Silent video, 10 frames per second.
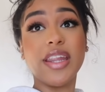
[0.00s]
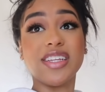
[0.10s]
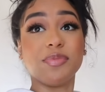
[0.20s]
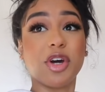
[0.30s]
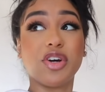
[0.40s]

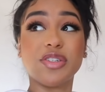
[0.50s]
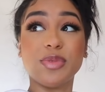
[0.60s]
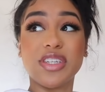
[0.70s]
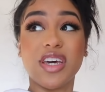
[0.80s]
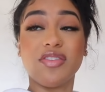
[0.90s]
This is my
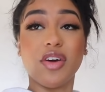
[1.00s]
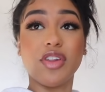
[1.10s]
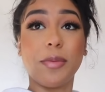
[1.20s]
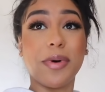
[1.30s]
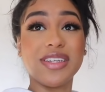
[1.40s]
Christmas gift. I
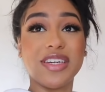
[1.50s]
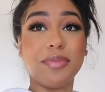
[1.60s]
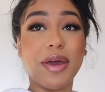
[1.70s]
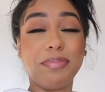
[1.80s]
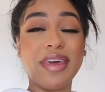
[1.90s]
really busted
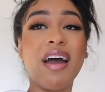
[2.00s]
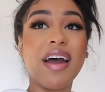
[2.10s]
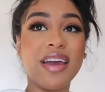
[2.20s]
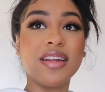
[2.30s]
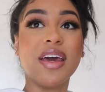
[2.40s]
my
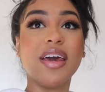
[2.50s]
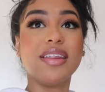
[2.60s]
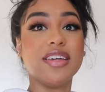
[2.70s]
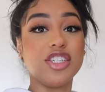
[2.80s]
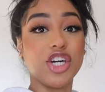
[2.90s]
behind
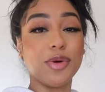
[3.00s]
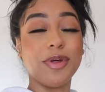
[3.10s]
this year.